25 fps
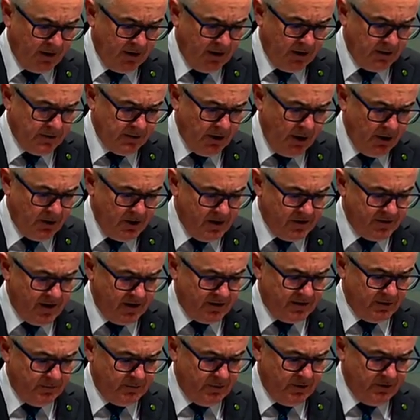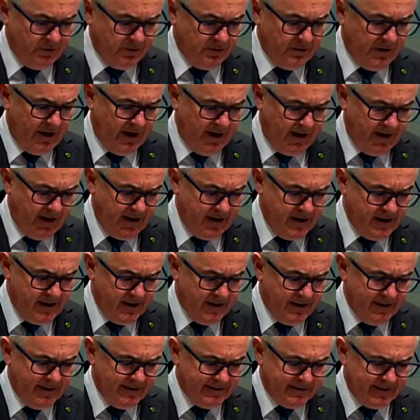Noting that the Bill A
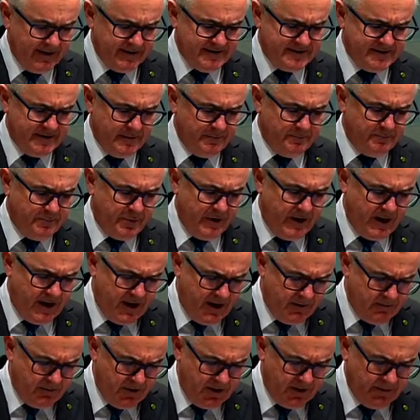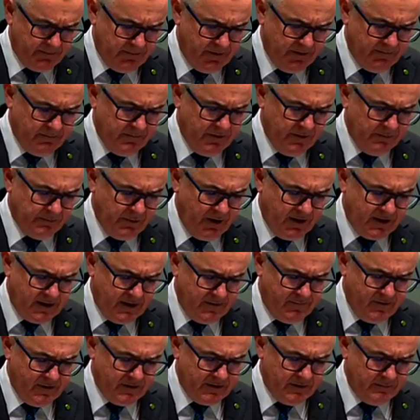does the bare minimum by
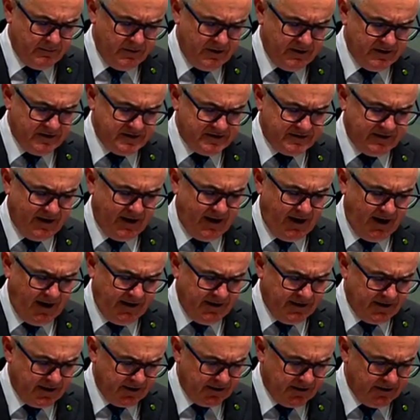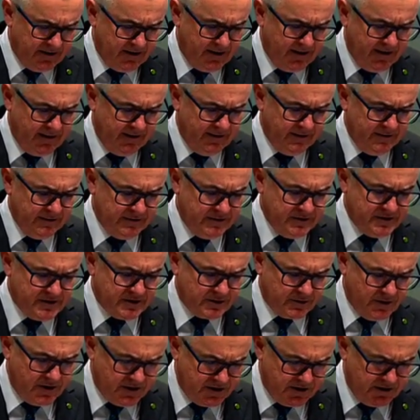giving the minister unclear
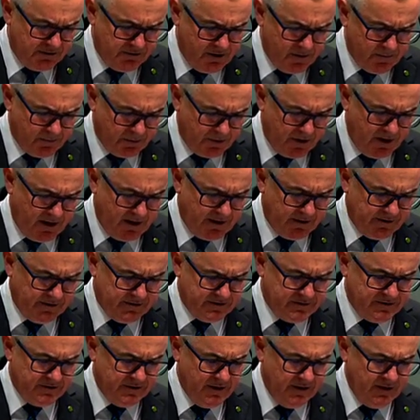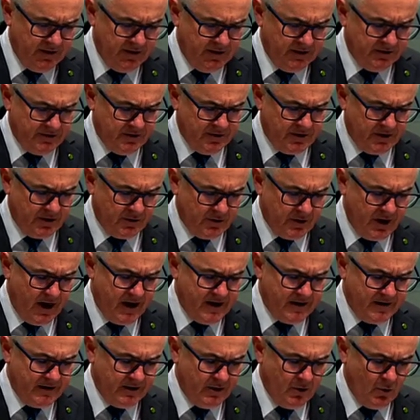discretionary powers to
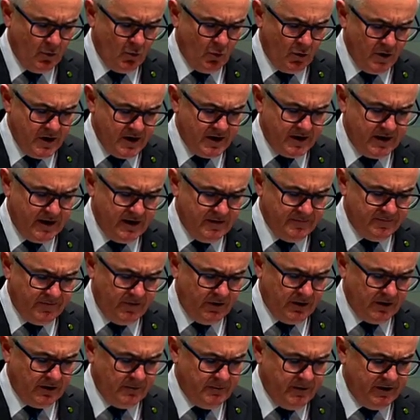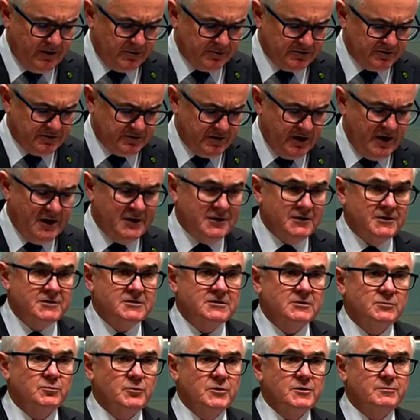create weak environmental standards
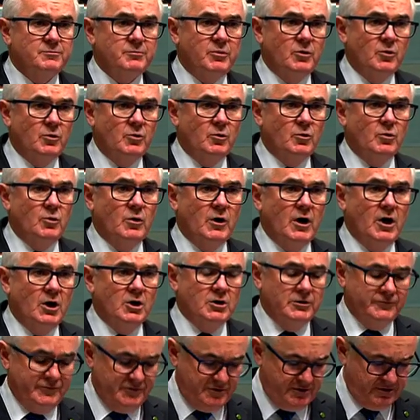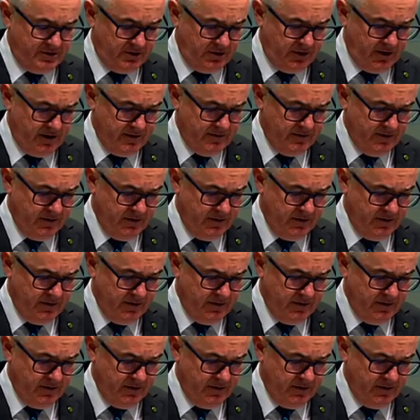with poor oversight.